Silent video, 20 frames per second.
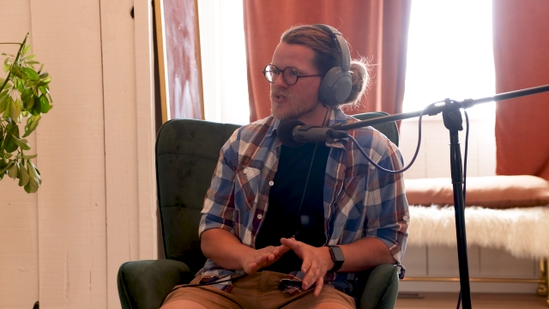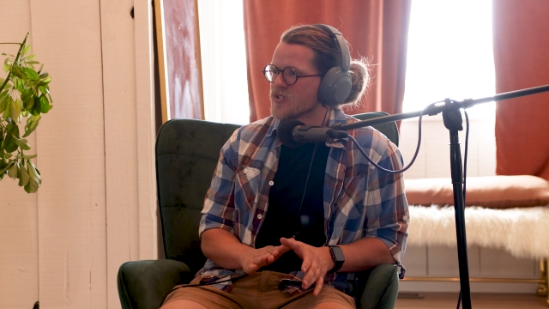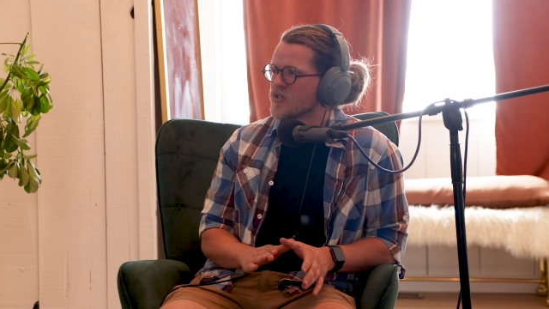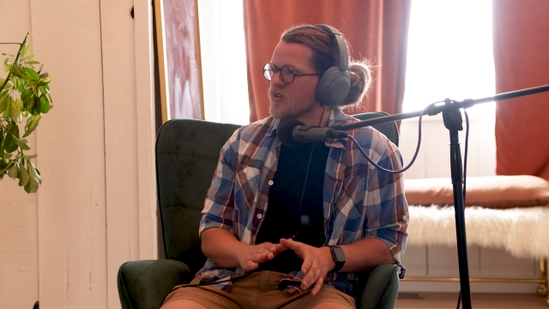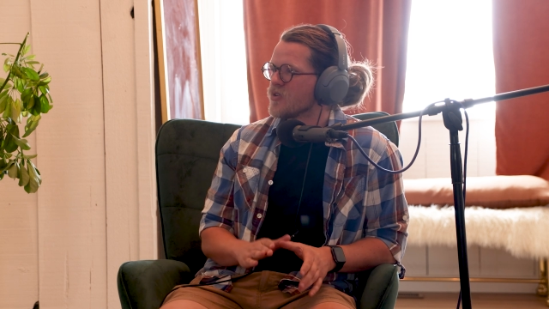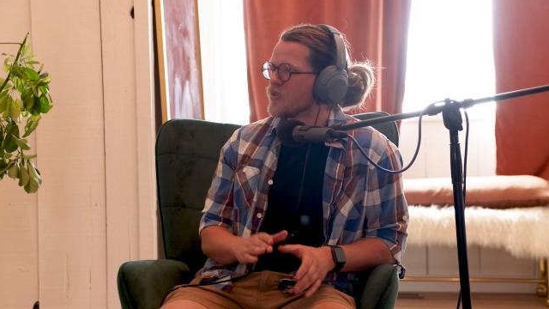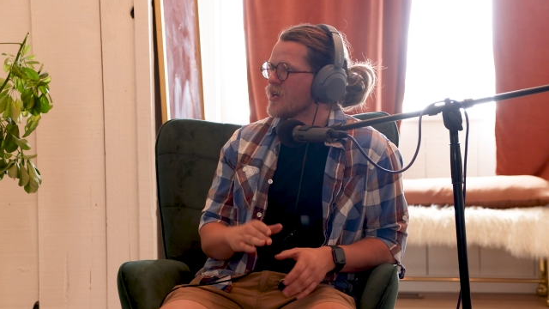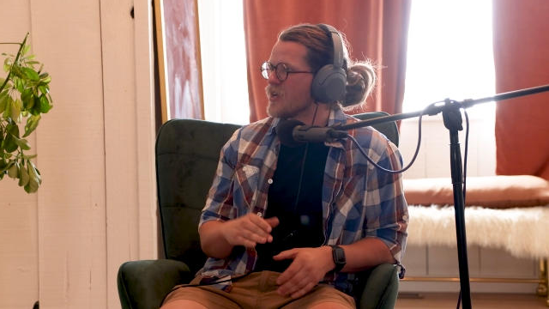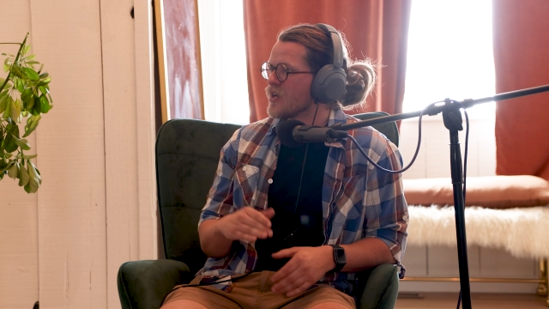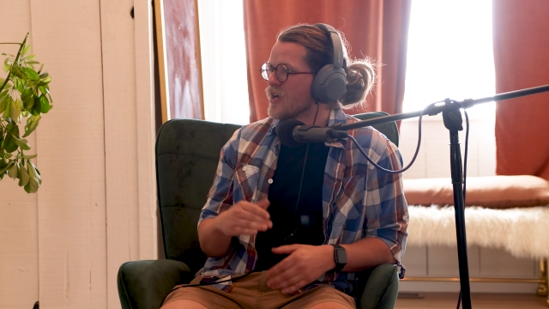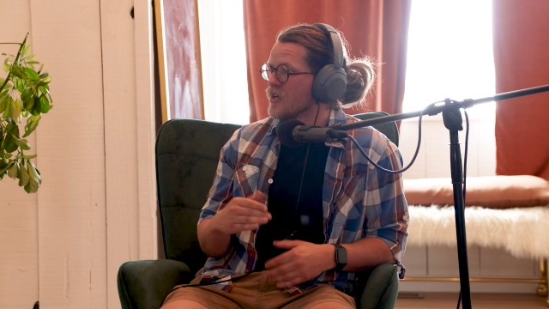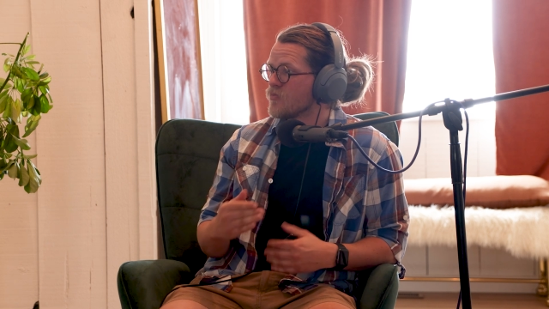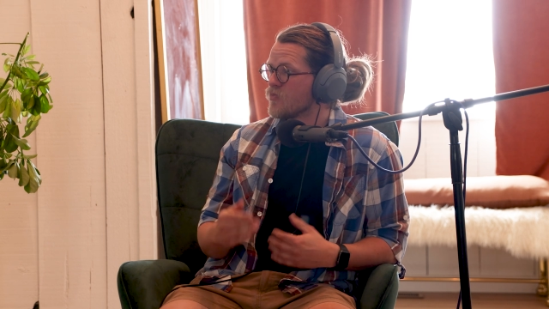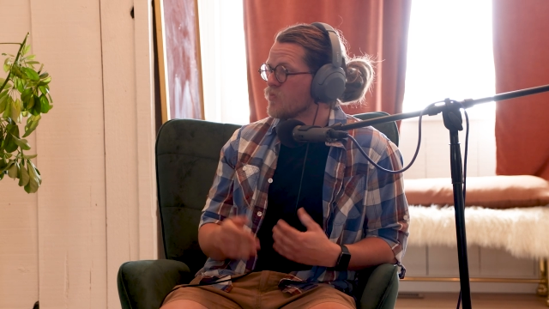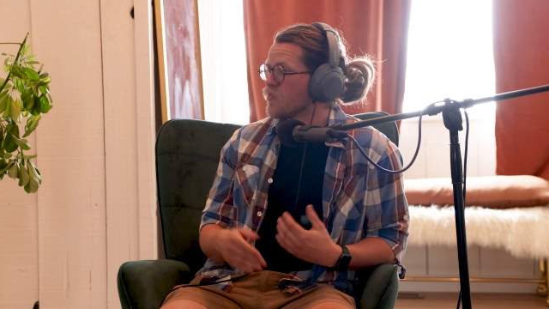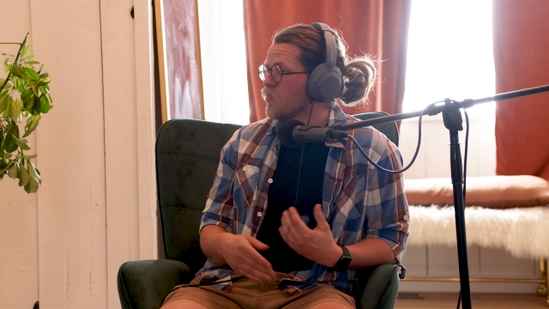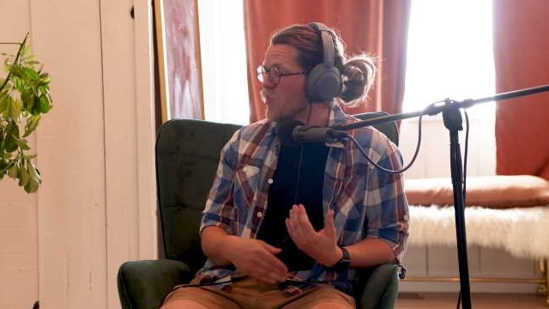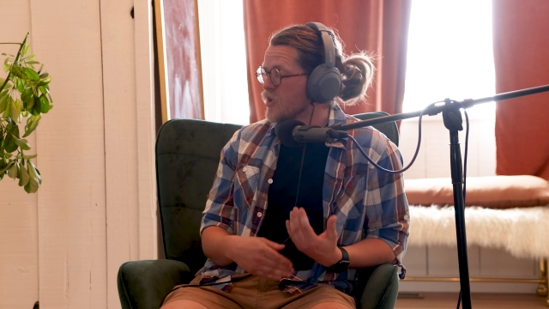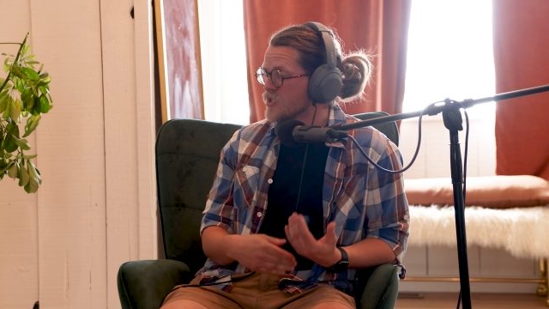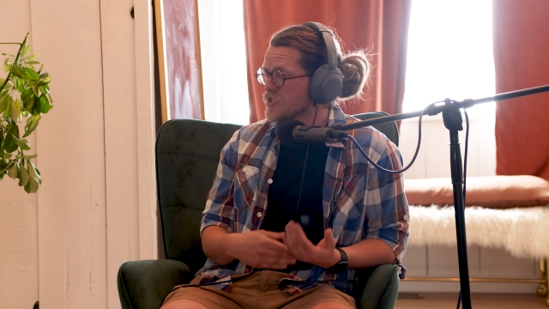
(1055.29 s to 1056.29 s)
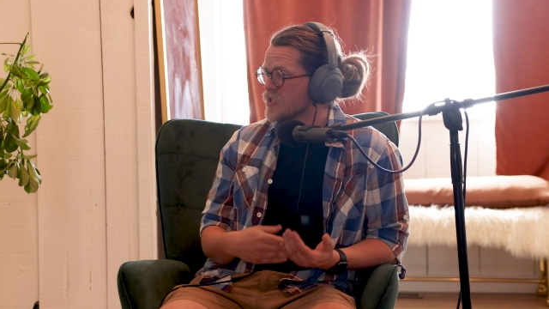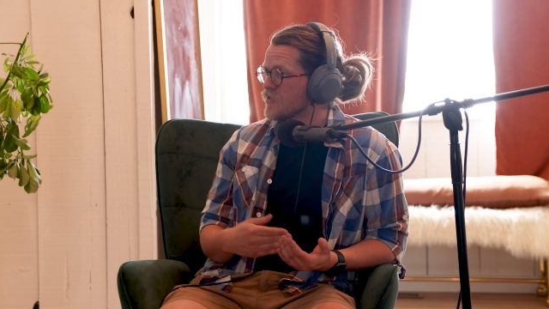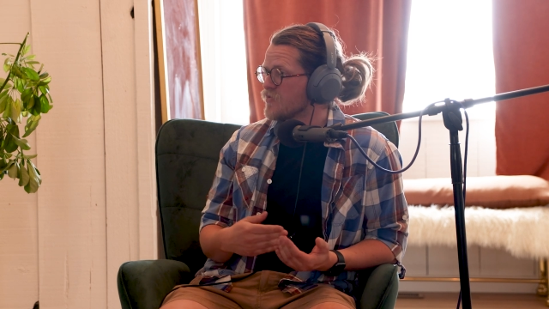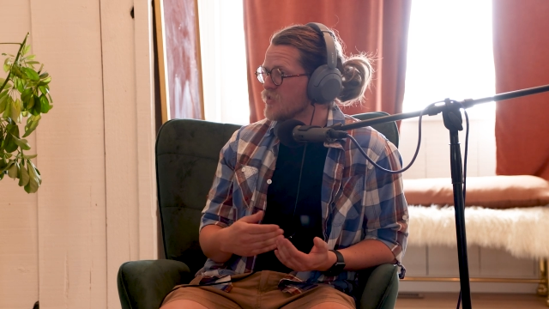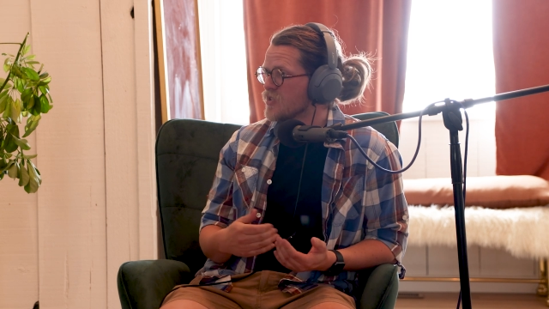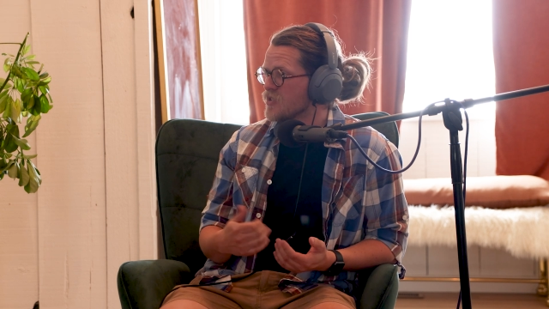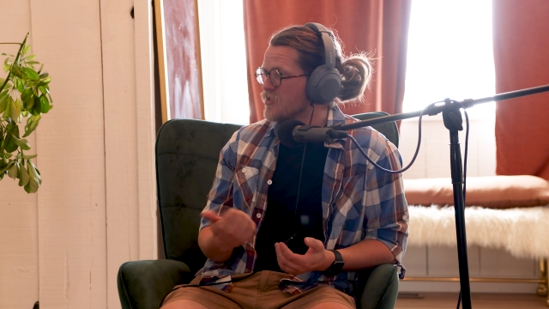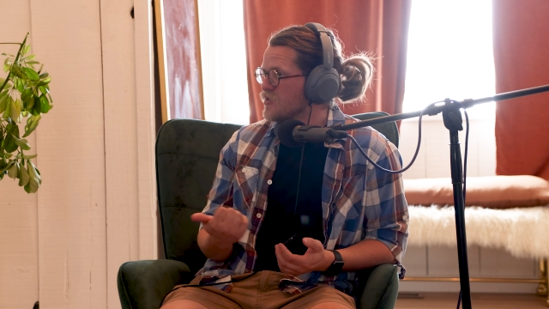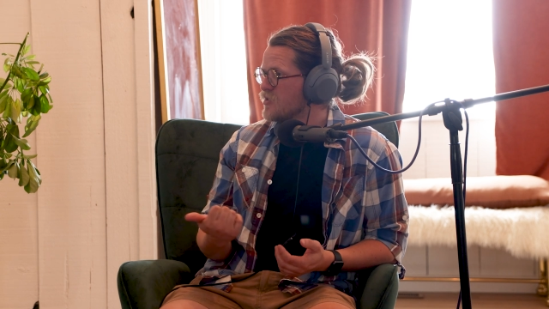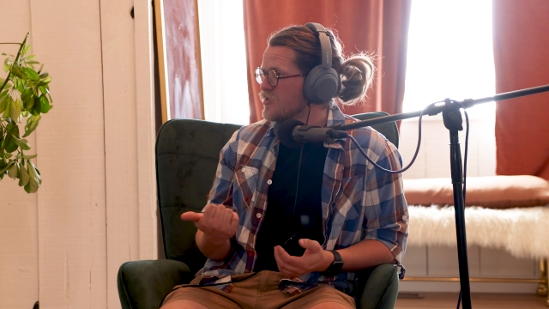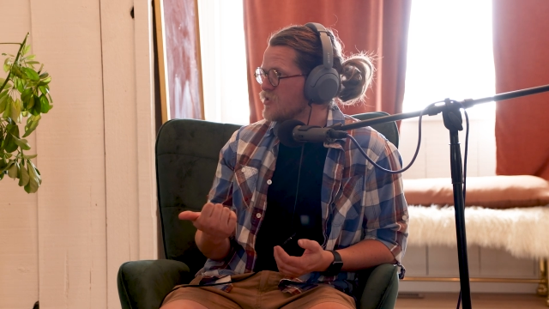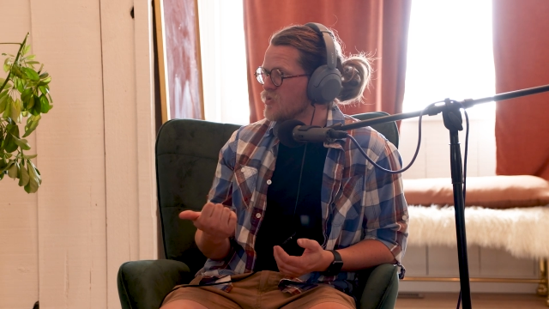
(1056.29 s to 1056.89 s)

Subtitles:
So then I wasn't even